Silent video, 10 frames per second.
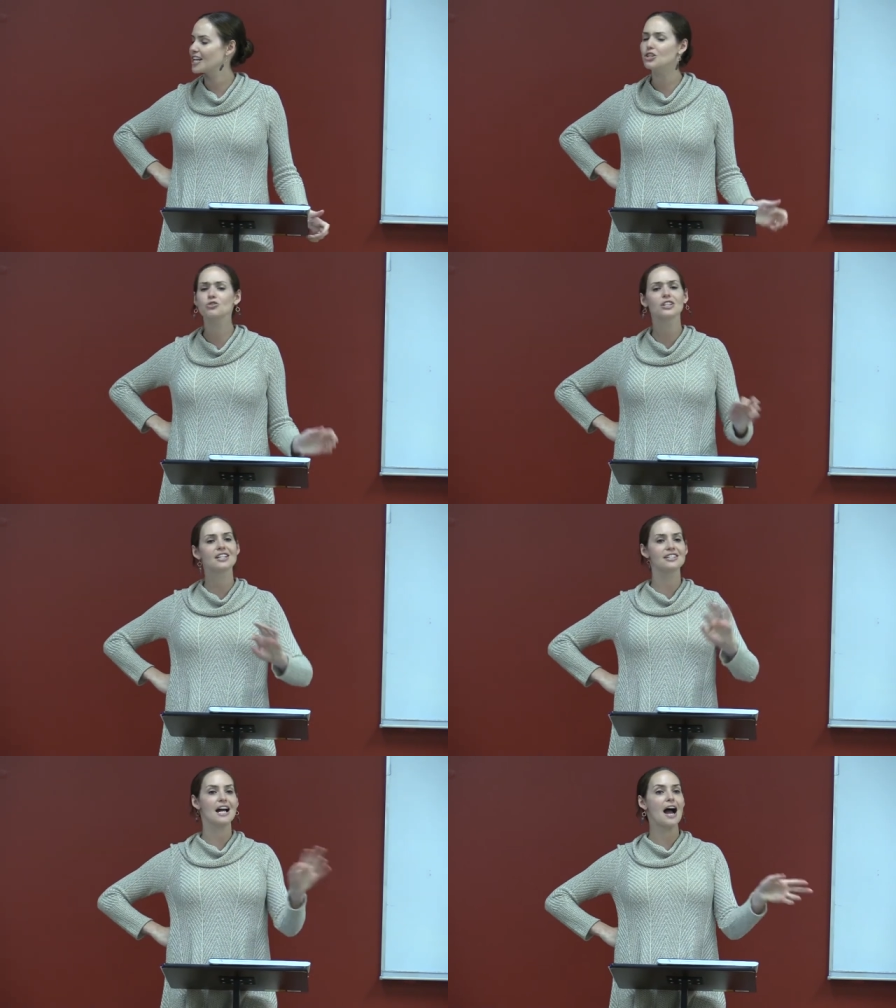and usually
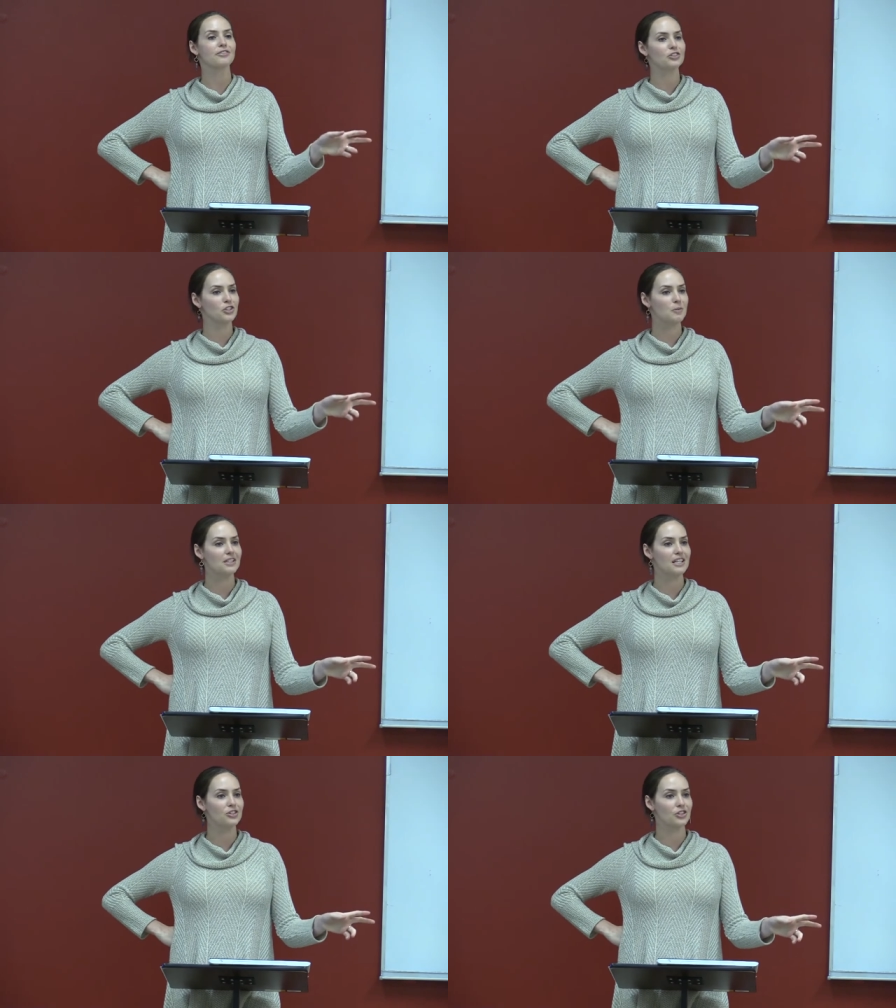it doesn't have to just
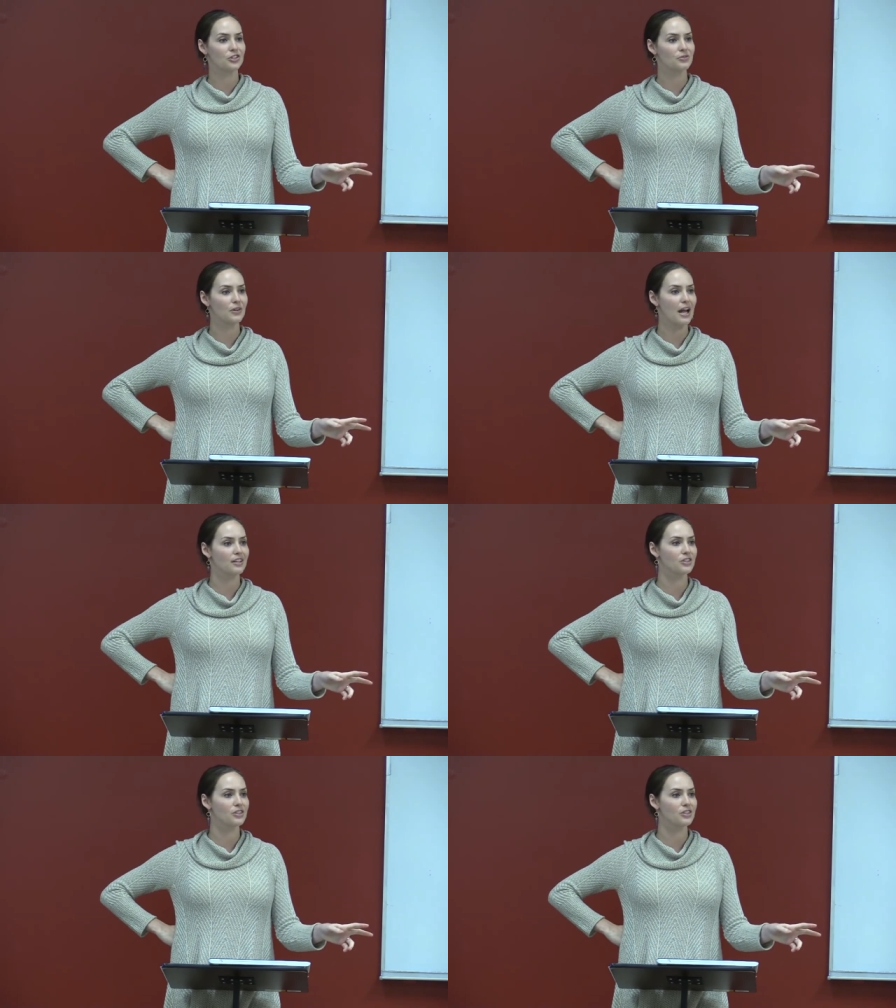be teachers, right?